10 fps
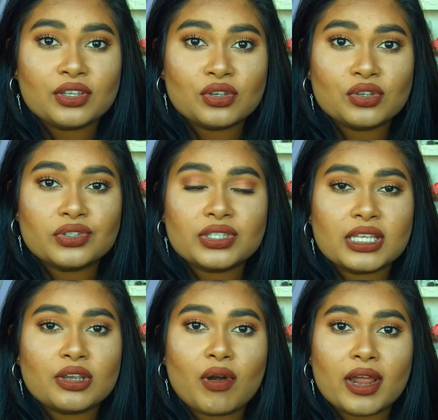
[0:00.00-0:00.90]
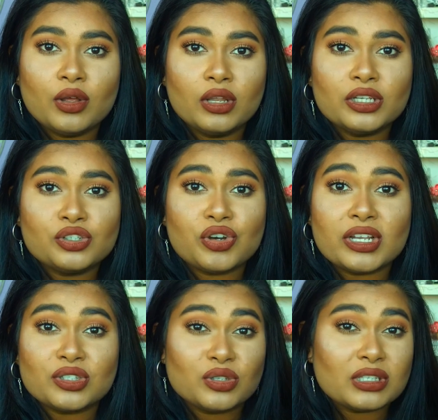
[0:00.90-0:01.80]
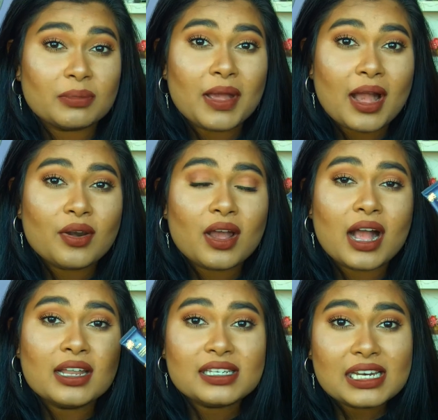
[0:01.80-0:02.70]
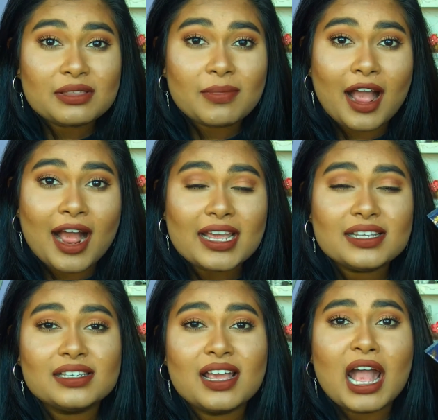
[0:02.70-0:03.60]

used the Kryolan translucent powder underneath my eyes.